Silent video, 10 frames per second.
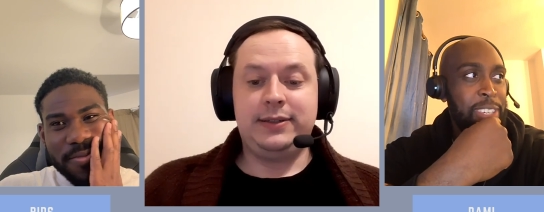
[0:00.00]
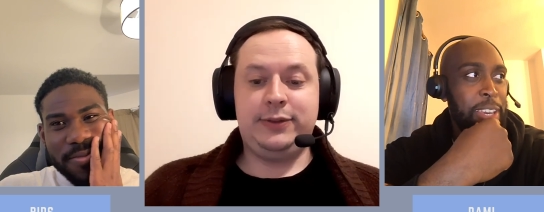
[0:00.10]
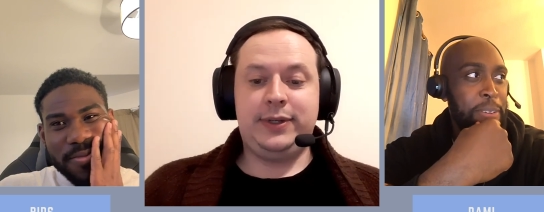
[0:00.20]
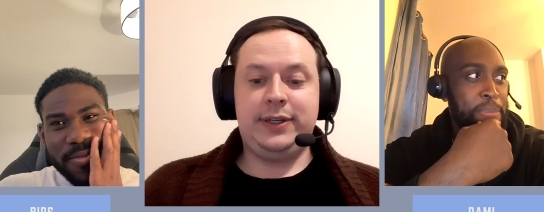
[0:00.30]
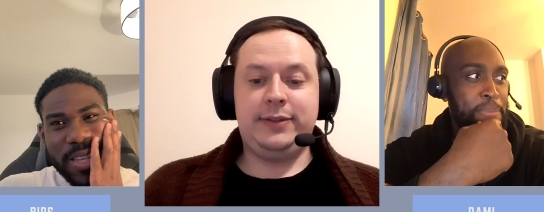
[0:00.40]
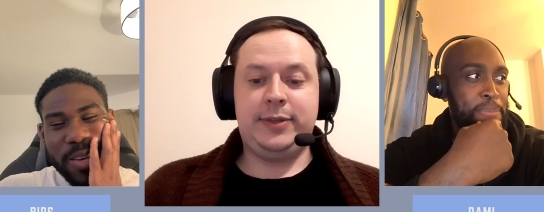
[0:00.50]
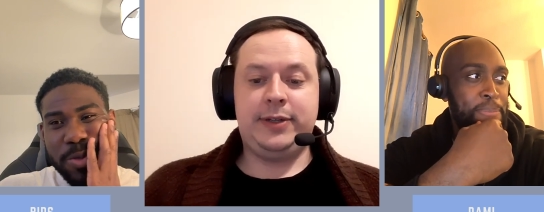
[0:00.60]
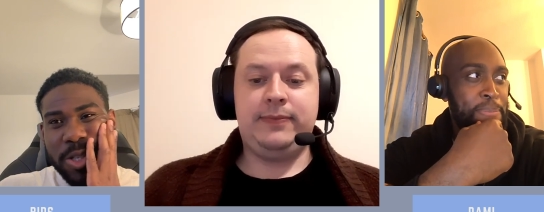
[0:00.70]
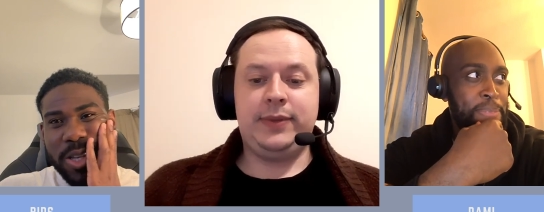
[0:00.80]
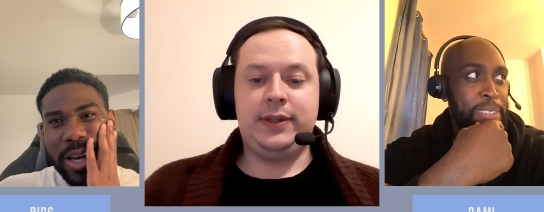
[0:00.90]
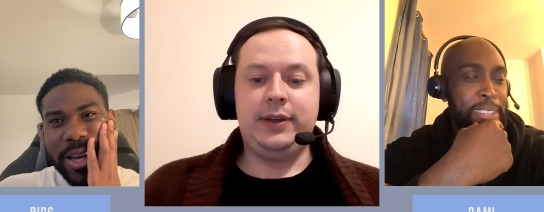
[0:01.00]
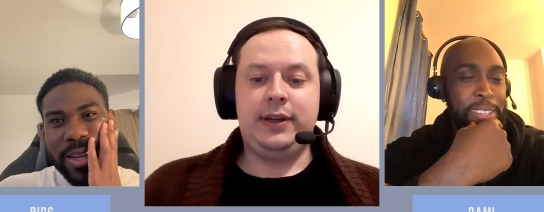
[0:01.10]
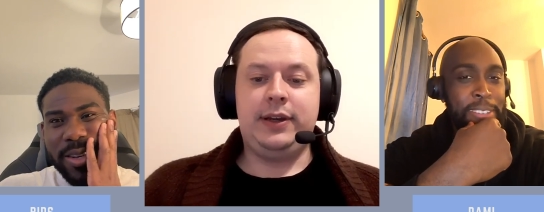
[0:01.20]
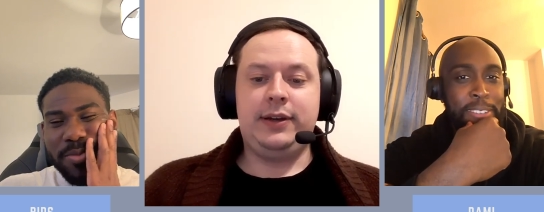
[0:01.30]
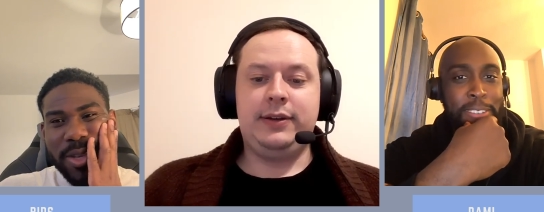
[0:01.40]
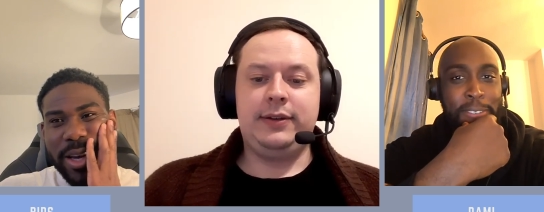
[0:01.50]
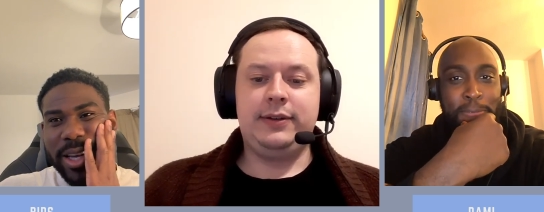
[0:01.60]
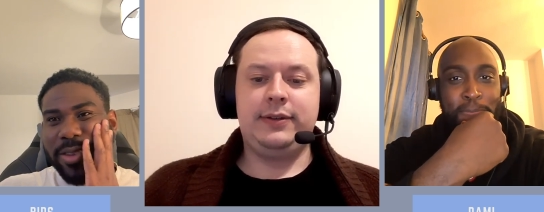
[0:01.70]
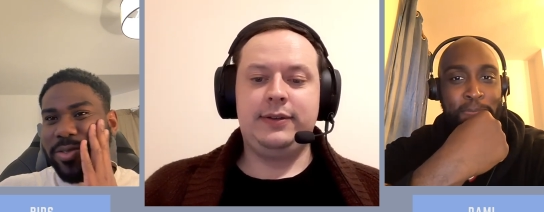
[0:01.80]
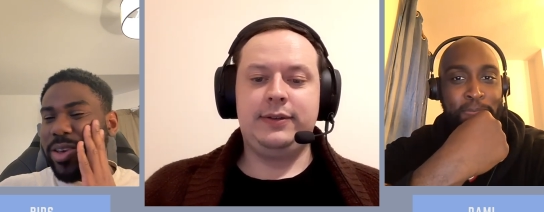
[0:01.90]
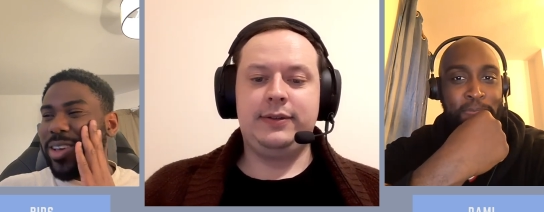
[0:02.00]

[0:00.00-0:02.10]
Speaker 1: what it is, man. I'm tired. I'm tired of.